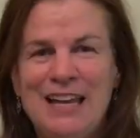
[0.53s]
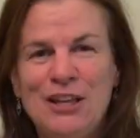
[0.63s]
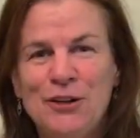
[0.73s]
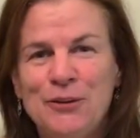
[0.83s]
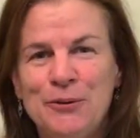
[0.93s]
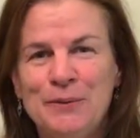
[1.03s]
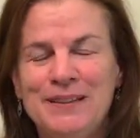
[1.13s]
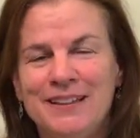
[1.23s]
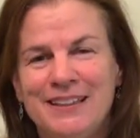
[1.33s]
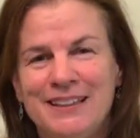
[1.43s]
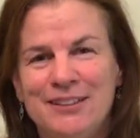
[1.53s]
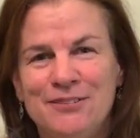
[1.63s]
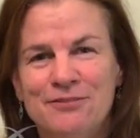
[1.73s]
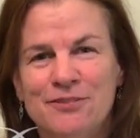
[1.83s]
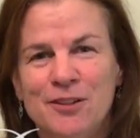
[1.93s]
Hello
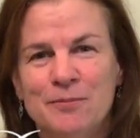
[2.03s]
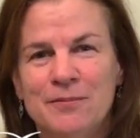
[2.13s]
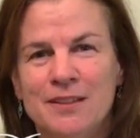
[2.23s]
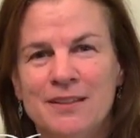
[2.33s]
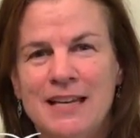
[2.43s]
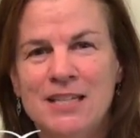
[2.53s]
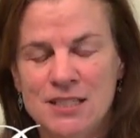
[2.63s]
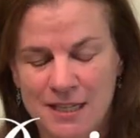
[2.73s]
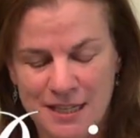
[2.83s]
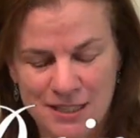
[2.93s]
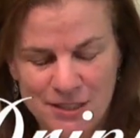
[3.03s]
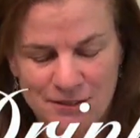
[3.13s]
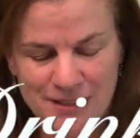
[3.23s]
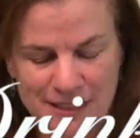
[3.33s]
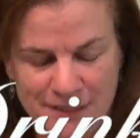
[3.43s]
again from the Thatched Cottage
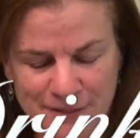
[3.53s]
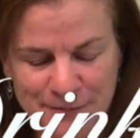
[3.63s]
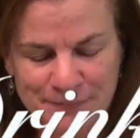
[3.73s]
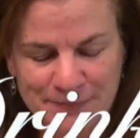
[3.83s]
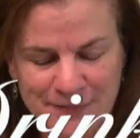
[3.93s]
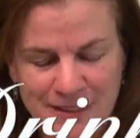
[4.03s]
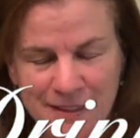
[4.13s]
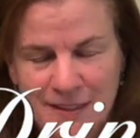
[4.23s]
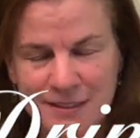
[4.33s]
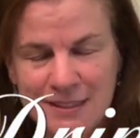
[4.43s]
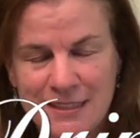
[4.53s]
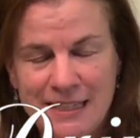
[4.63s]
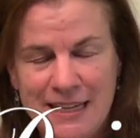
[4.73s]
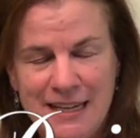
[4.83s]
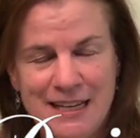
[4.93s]
Hotel.
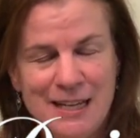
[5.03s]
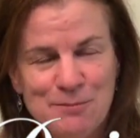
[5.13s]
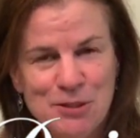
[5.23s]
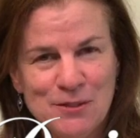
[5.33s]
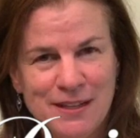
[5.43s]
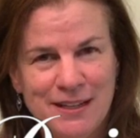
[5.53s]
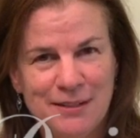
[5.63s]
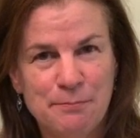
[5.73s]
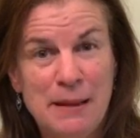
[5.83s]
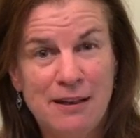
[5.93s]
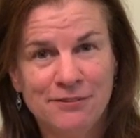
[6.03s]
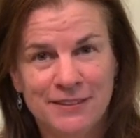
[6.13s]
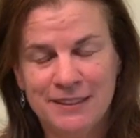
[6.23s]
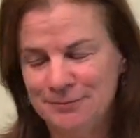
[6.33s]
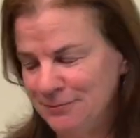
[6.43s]
Today I'm trying Malfy.